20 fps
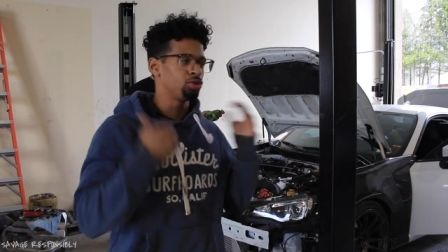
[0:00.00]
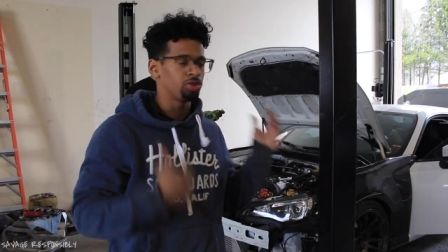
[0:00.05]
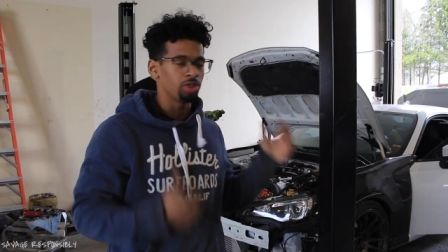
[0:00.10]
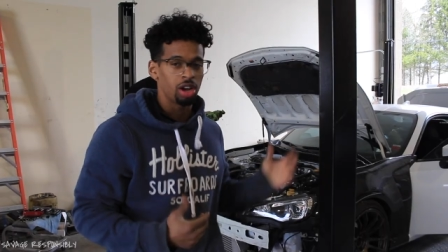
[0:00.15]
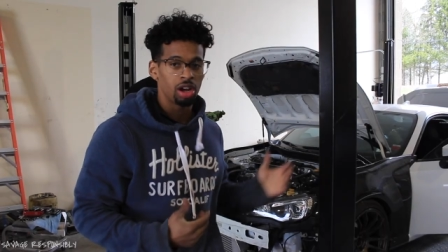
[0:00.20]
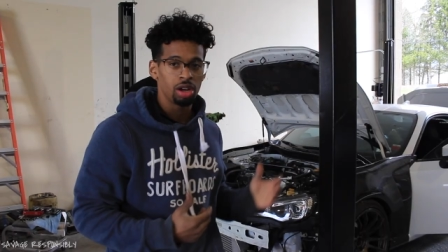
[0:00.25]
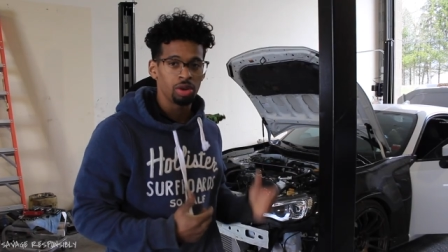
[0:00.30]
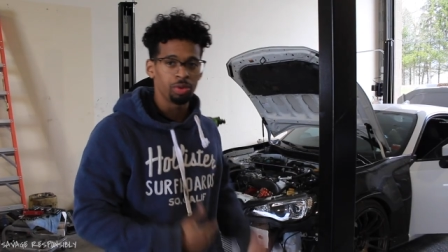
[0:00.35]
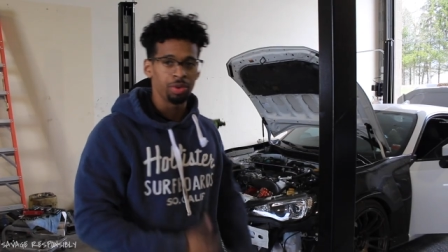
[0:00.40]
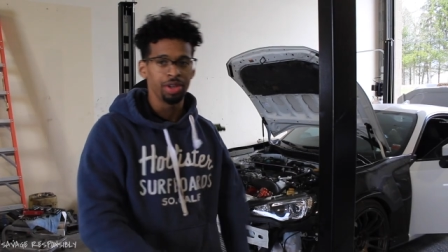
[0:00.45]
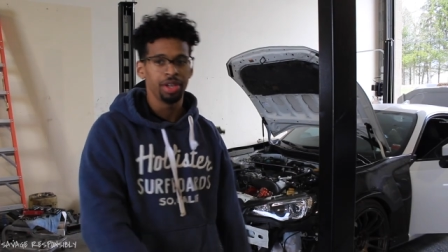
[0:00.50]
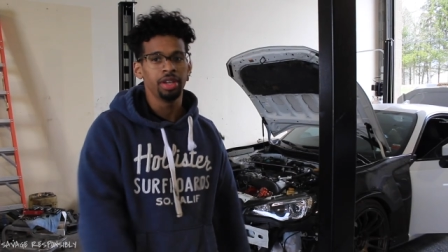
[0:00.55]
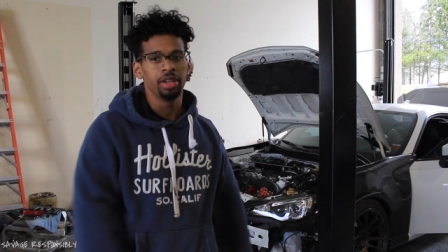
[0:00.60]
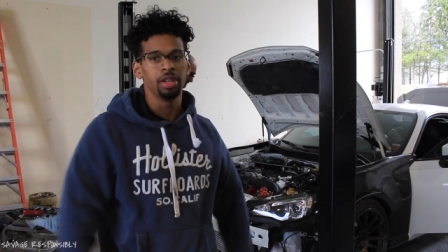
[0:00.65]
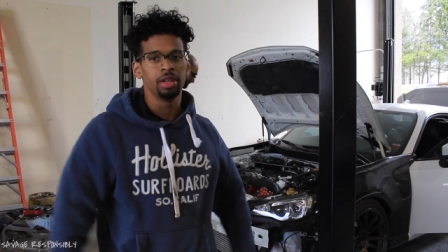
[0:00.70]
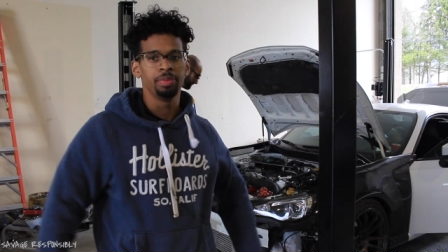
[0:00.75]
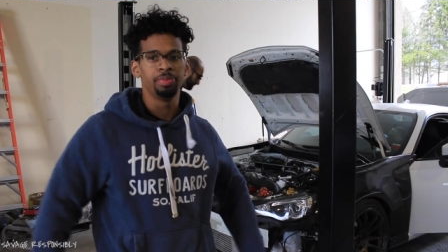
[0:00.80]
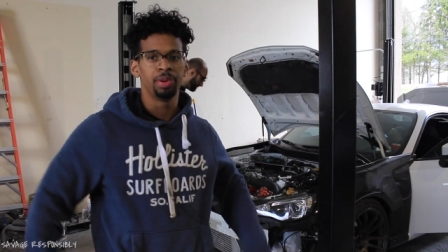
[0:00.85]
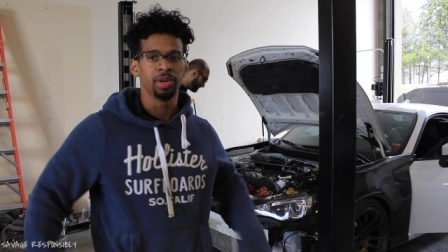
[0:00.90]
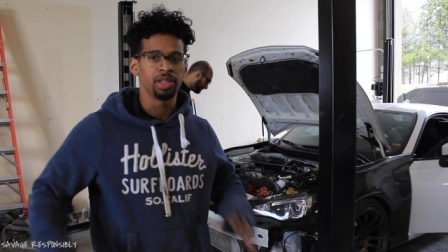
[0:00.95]
saw, we
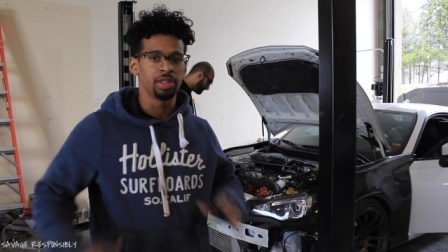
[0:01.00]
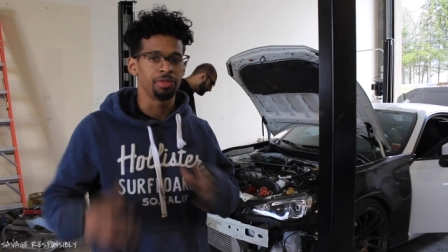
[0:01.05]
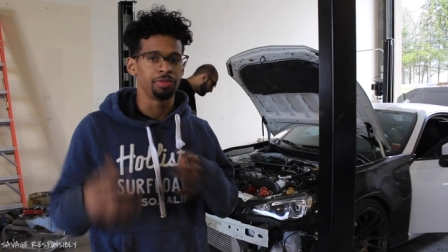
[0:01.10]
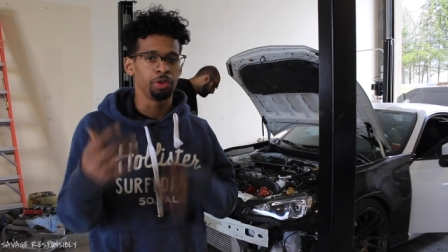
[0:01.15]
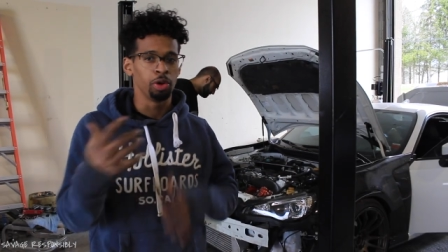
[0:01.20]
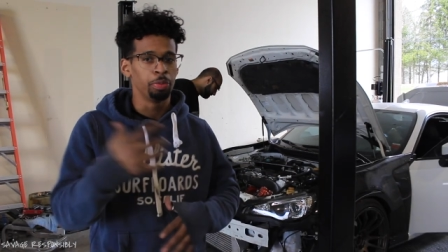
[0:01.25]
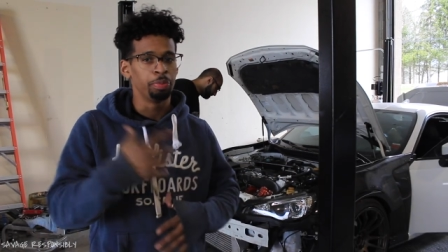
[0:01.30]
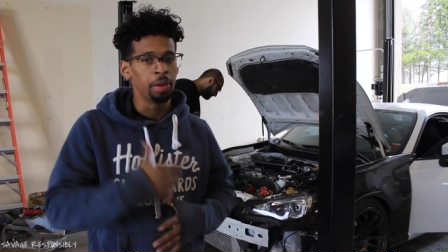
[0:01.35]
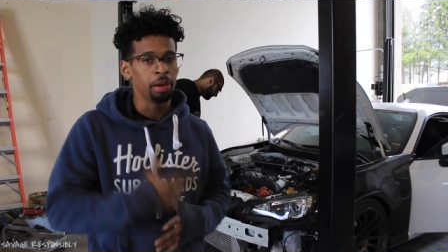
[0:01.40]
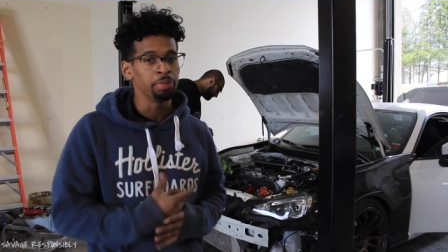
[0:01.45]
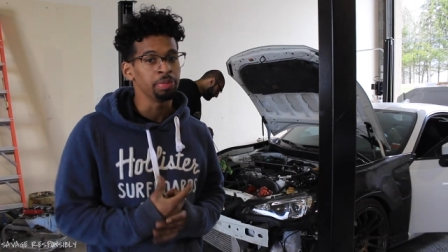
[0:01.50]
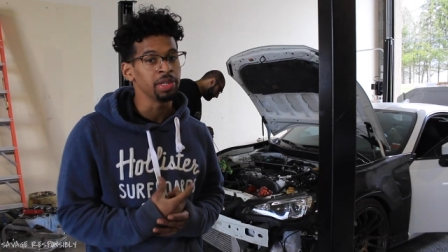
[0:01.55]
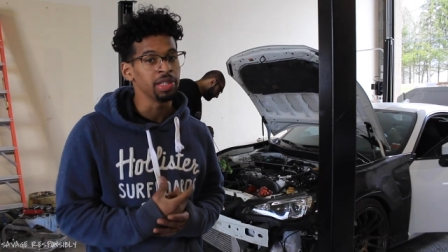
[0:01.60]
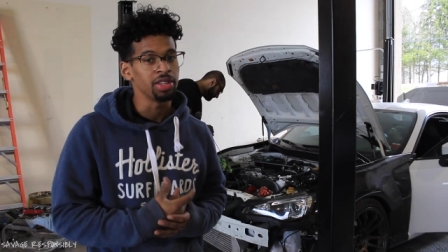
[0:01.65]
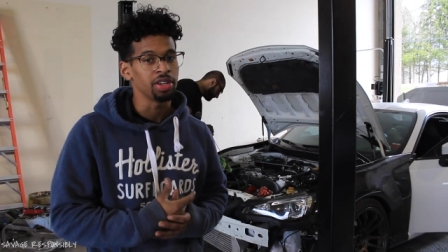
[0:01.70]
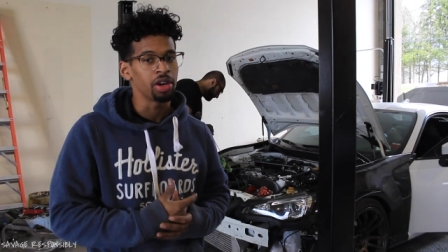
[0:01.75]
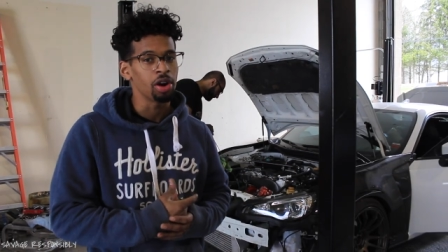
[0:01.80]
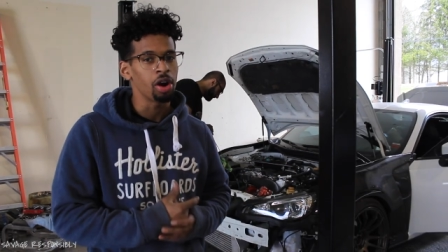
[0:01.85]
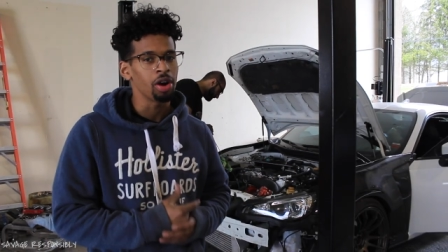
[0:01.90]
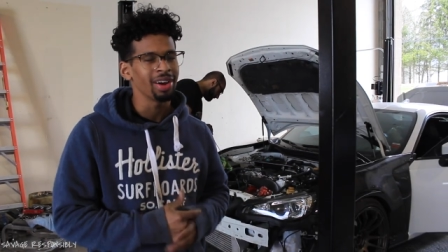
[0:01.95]
put the fuel pump in
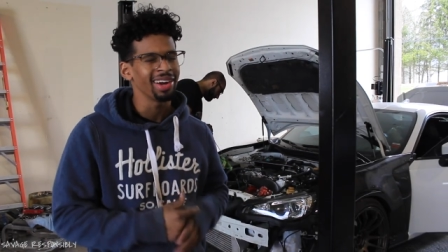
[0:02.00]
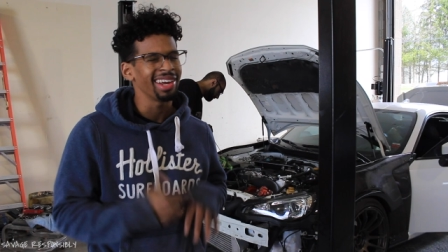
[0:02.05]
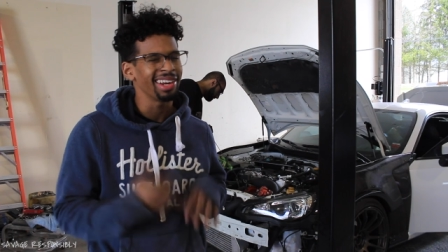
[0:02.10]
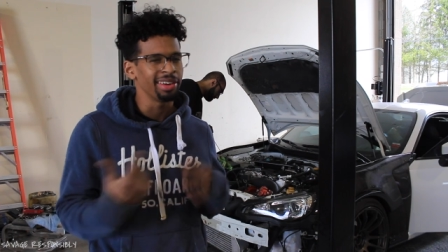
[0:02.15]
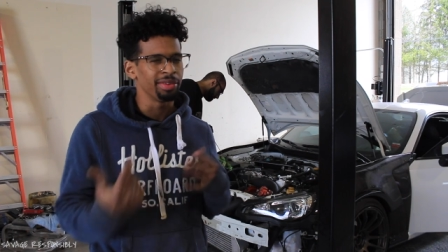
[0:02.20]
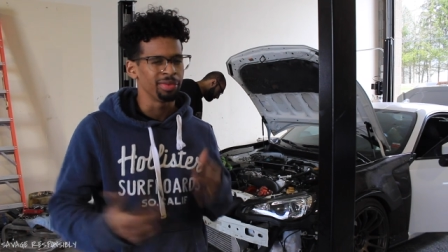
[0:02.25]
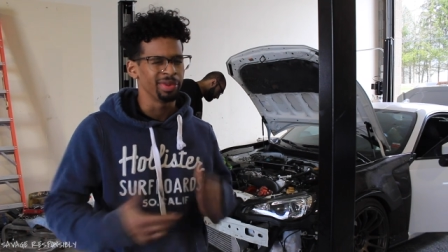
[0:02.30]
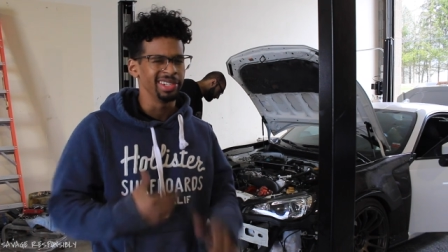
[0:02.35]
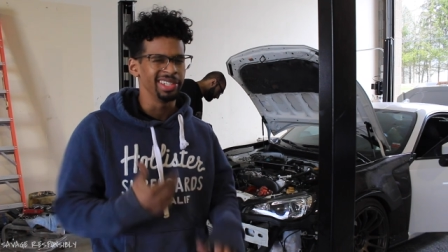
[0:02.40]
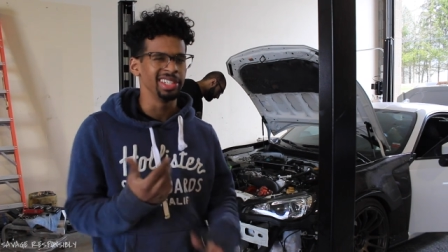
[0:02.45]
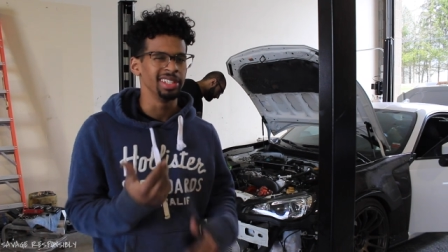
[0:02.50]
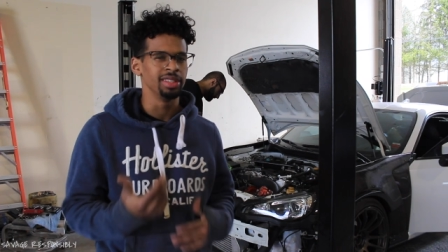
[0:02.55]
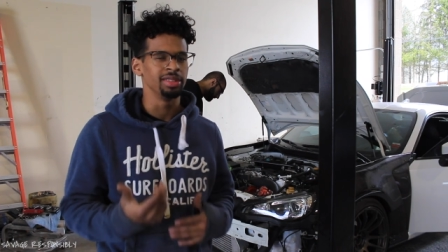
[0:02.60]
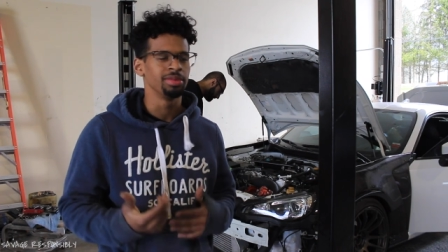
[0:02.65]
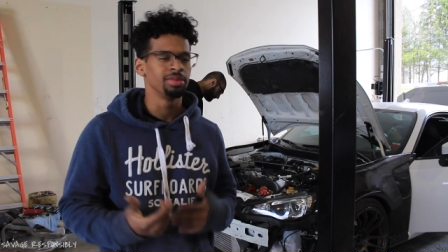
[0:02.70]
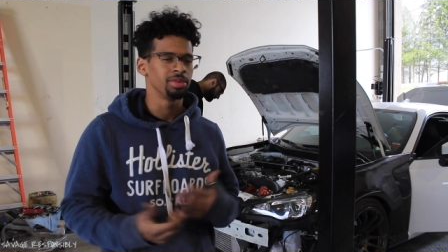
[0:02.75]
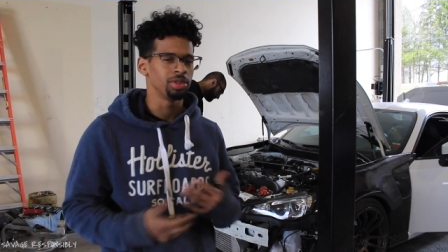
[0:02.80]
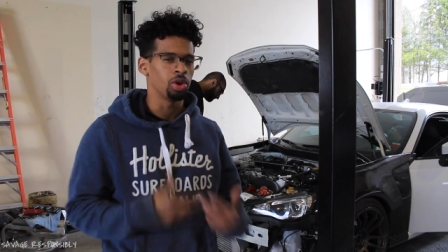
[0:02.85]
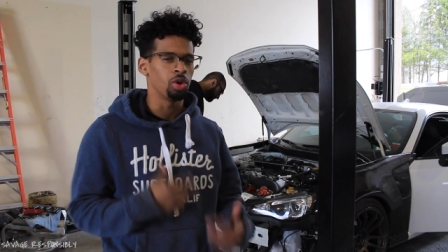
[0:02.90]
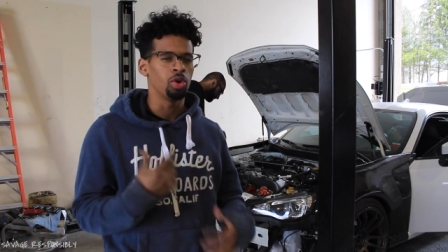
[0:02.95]
the car. I didn't really
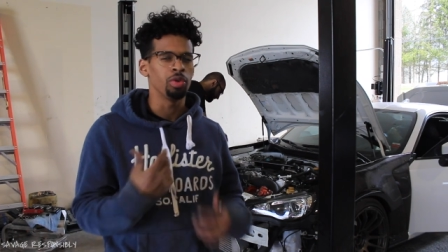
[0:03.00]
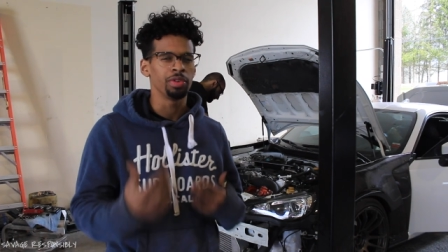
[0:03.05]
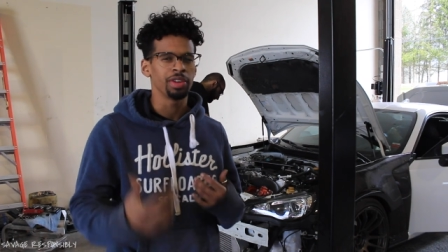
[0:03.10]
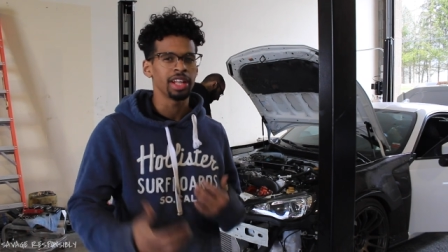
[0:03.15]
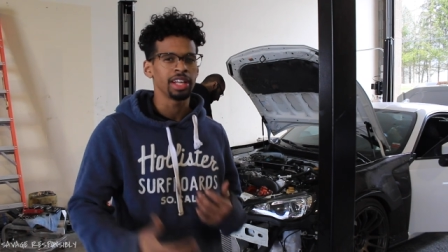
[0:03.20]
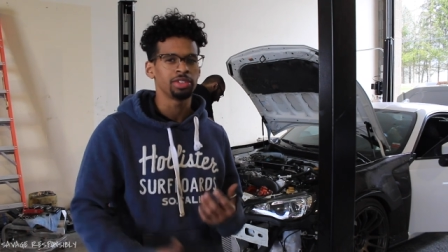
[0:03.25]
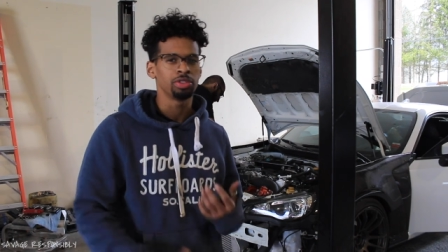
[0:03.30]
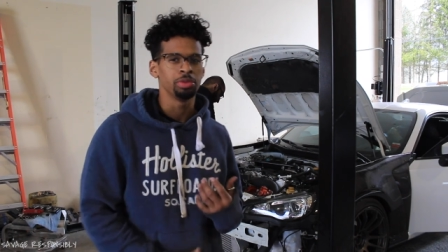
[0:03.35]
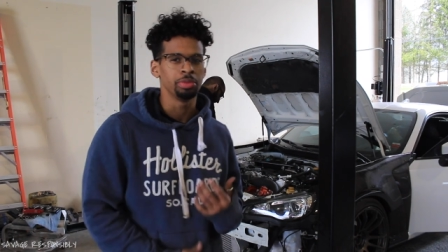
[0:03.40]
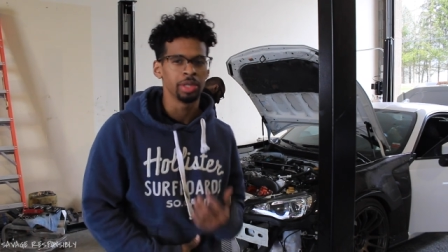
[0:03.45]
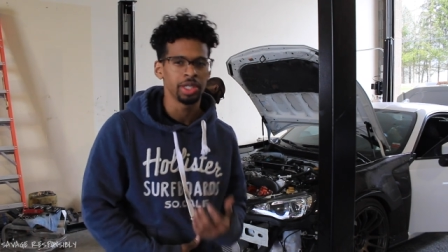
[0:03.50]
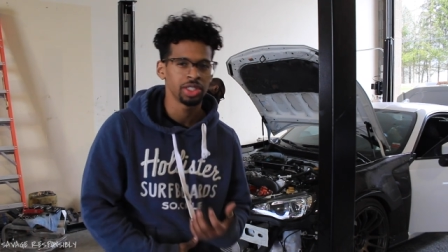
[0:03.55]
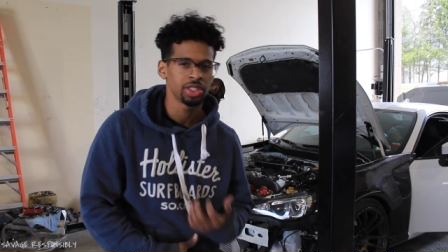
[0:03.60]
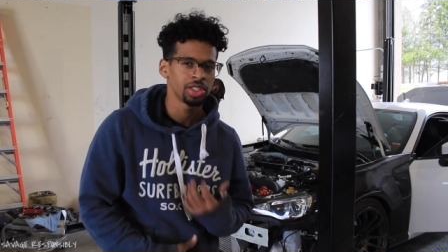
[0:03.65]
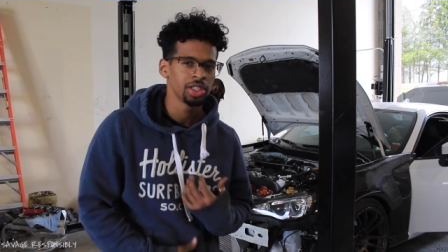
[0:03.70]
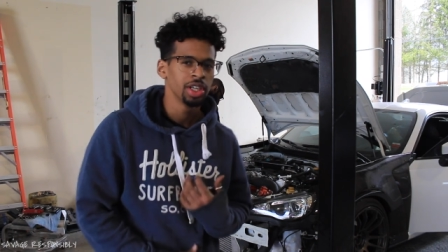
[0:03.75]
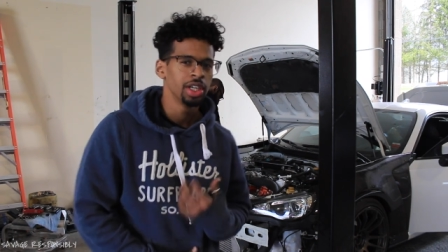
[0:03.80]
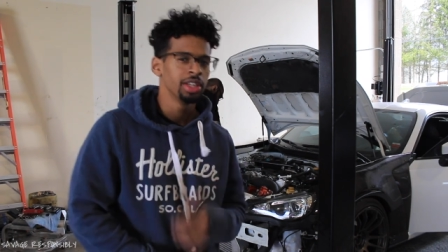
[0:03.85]
go over that too much.